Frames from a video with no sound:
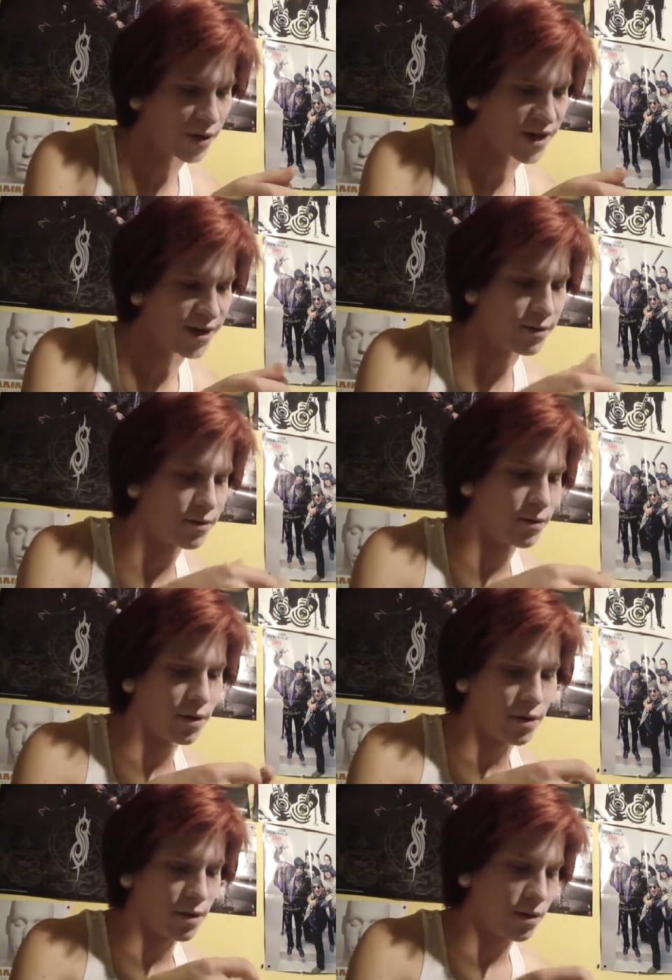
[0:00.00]
Kit.
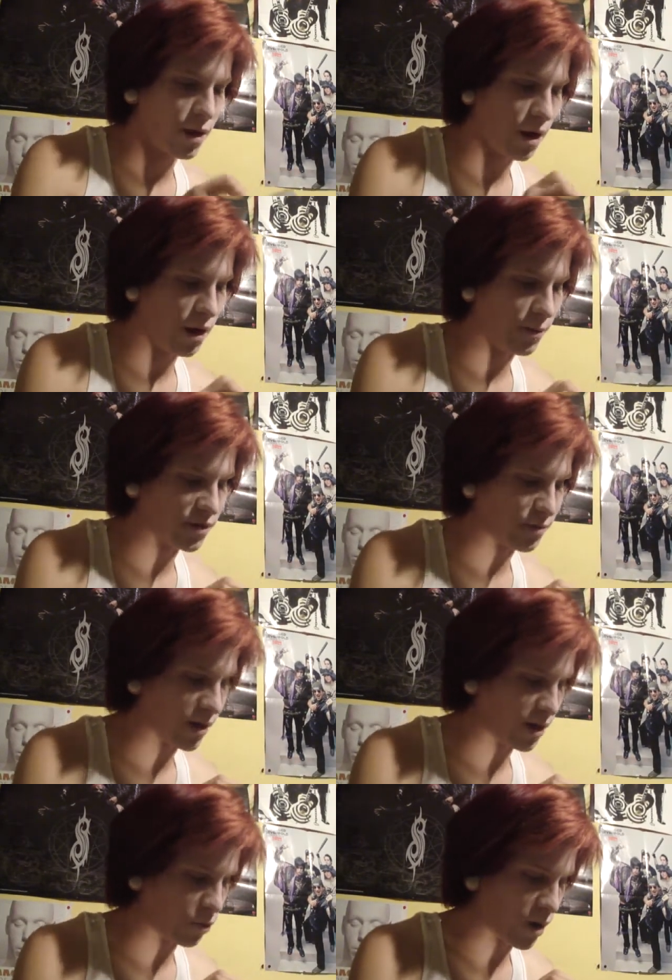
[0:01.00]
It's
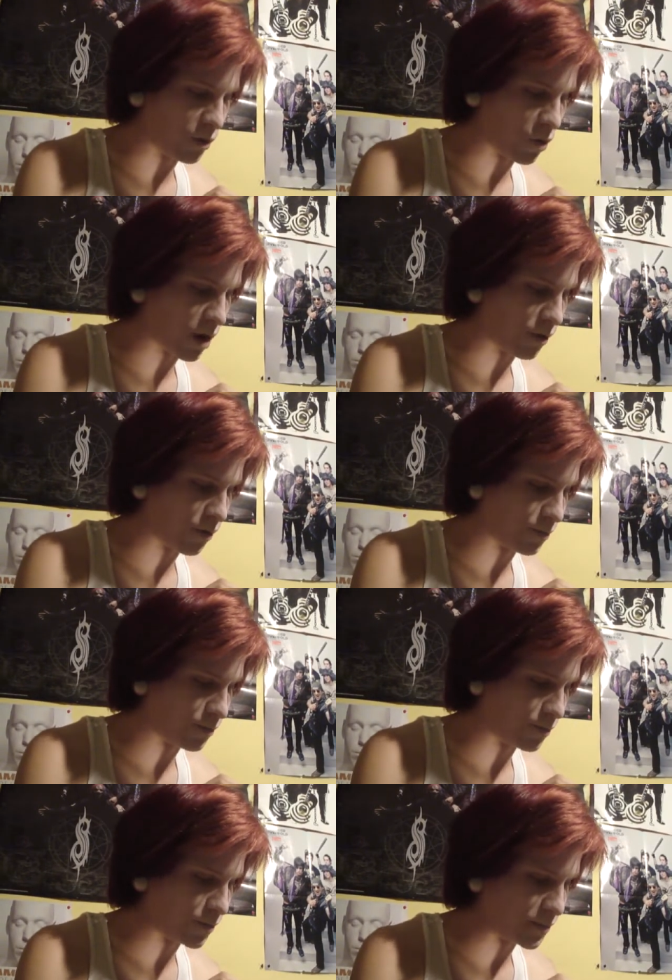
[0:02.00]
by Wet n Wild.
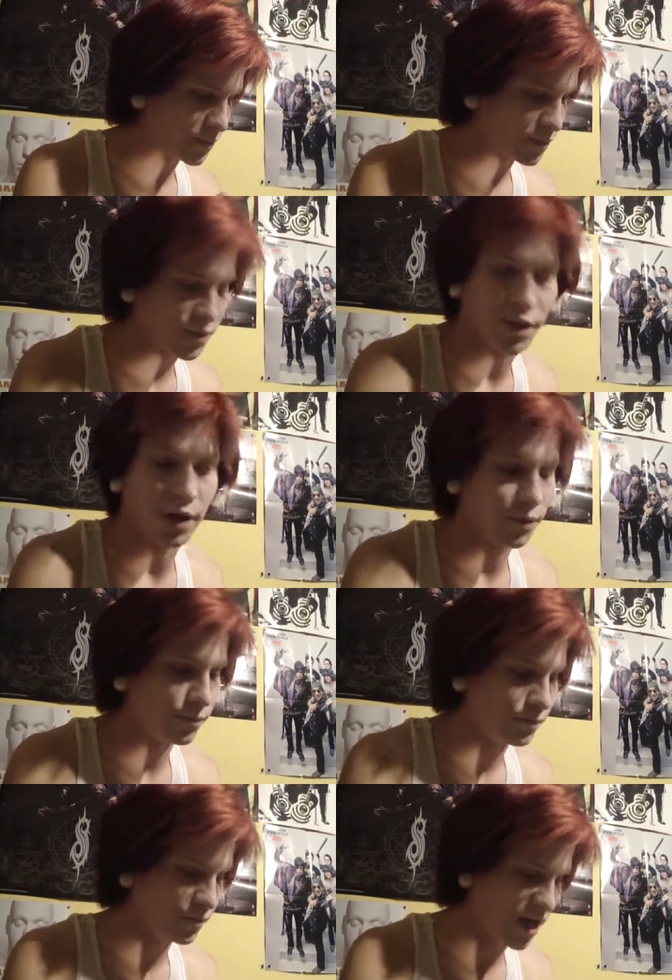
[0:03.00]
So,
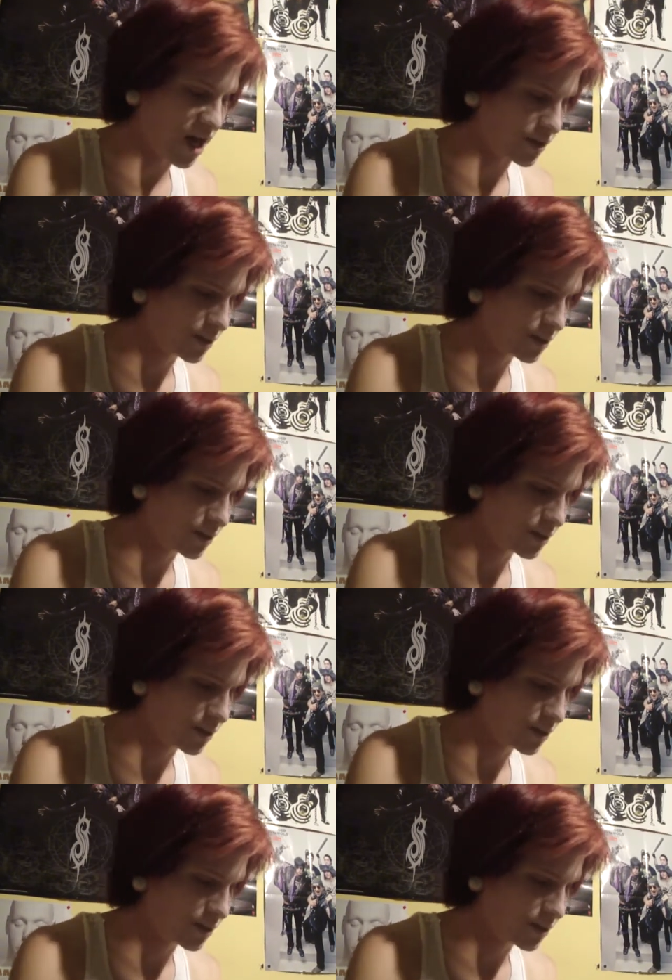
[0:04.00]
yeah.